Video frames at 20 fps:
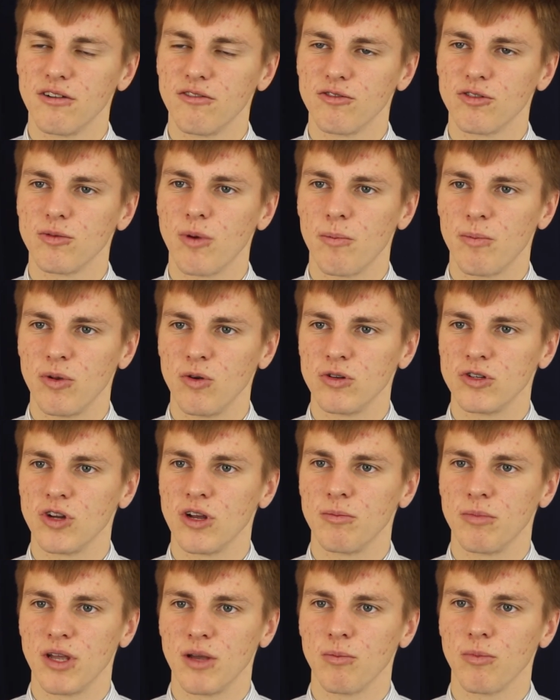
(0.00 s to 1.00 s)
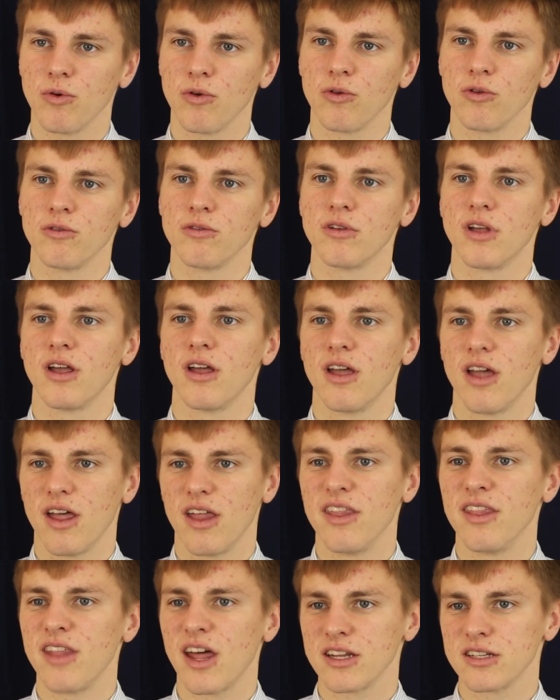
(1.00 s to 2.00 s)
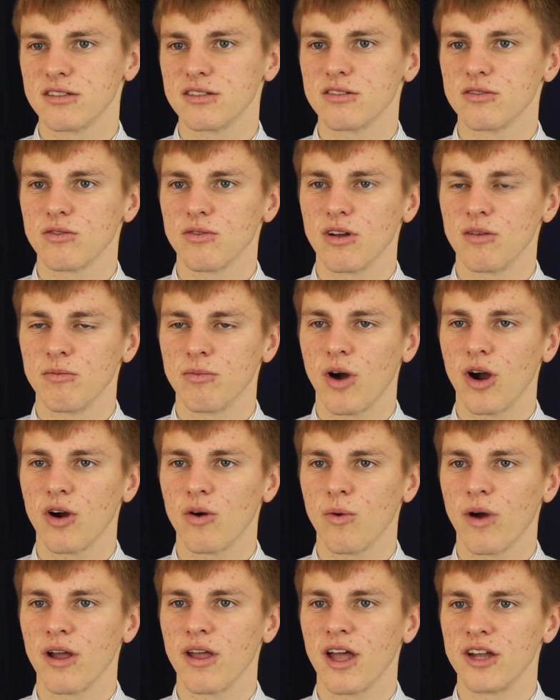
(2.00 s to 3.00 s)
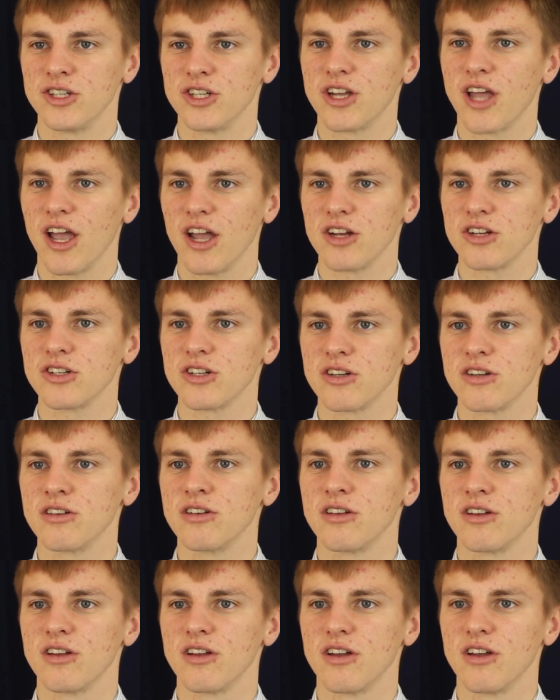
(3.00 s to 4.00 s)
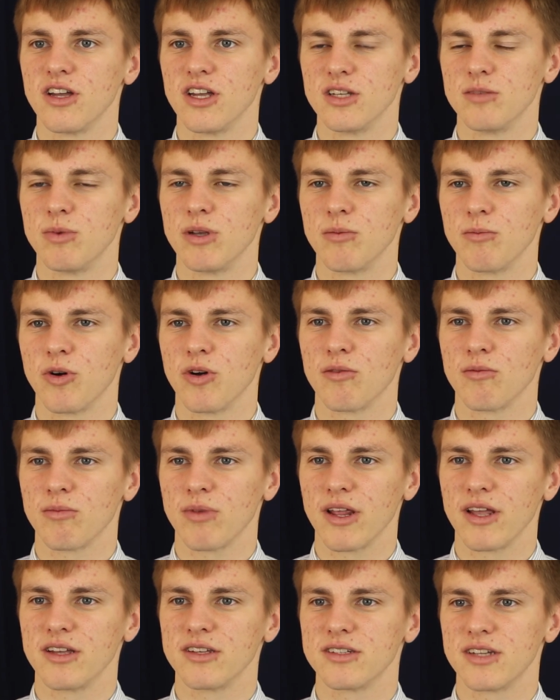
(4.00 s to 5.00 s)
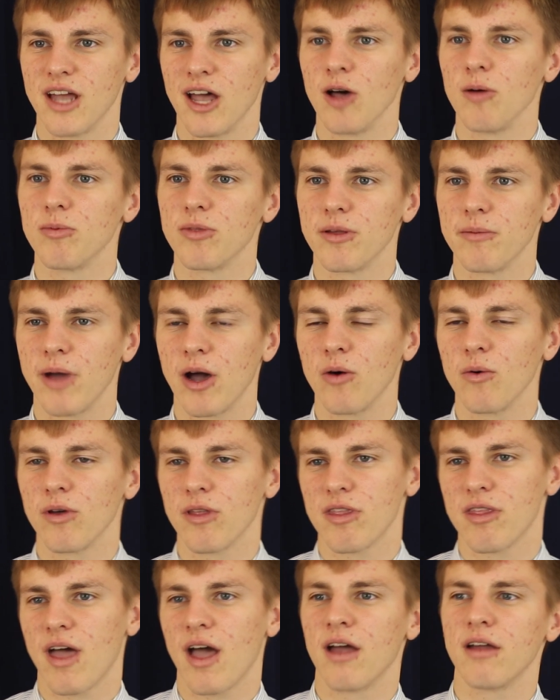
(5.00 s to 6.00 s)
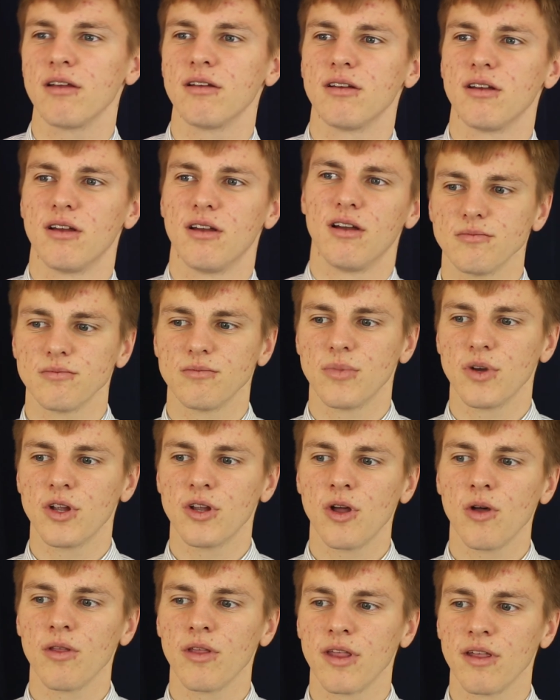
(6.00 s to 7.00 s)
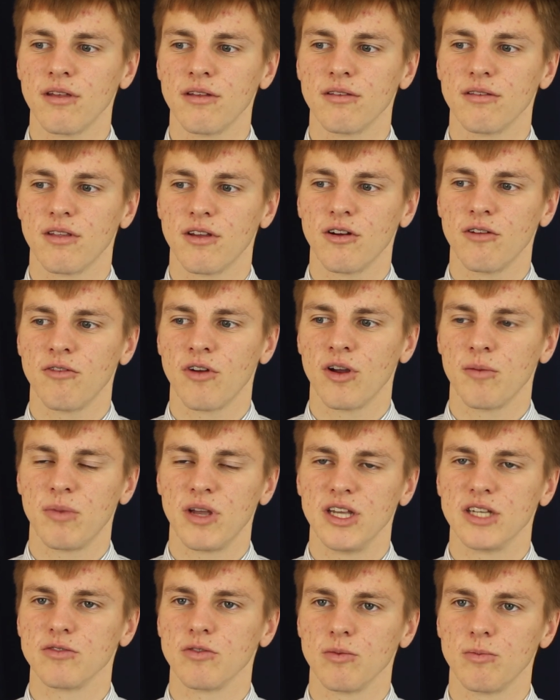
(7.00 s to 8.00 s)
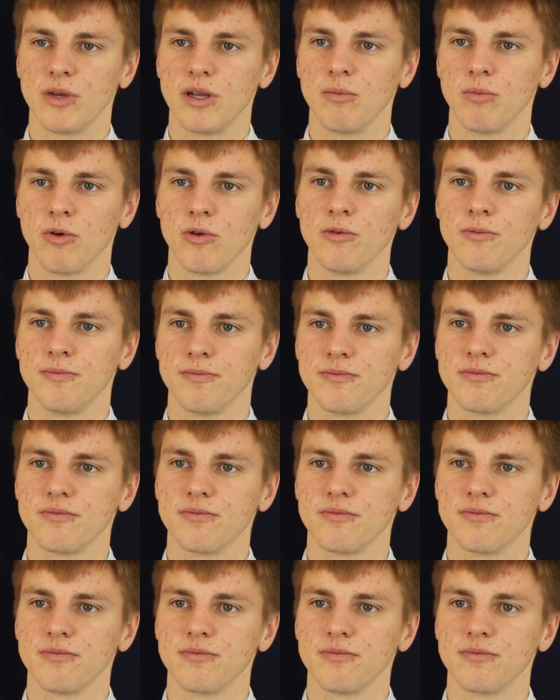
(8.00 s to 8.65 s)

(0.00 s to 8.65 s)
for Mapuche people, and that's in part why education is being put in place to help them out with that. But no, they're a very peaceful people.